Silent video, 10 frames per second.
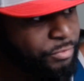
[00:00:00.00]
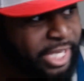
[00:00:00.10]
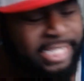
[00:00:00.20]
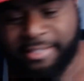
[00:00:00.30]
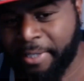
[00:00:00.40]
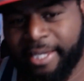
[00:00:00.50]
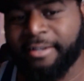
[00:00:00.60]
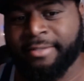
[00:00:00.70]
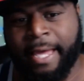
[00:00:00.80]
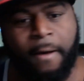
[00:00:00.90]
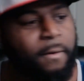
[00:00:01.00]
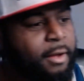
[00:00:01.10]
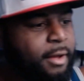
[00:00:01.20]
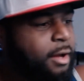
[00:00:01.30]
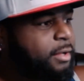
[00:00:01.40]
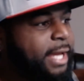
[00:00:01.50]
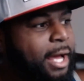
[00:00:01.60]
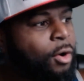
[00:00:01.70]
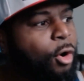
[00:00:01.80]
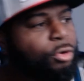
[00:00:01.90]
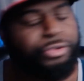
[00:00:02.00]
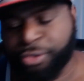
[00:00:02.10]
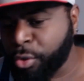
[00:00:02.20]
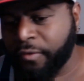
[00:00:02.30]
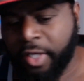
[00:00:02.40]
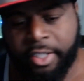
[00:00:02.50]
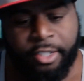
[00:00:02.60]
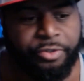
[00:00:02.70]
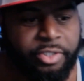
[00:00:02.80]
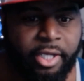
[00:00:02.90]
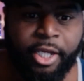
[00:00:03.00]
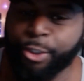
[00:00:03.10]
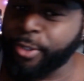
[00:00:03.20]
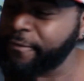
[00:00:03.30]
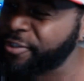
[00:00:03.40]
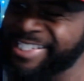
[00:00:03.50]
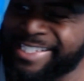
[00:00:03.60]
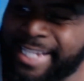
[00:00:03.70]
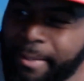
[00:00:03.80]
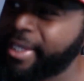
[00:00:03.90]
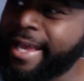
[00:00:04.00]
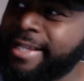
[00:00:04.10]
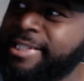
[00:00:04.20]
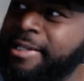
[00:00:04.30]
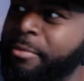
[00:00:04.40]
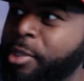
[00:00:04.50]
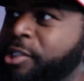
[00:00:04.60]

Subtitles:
Taysom Hill's out. They got a whole slew of other injuries. Trevor Siemian has to come in.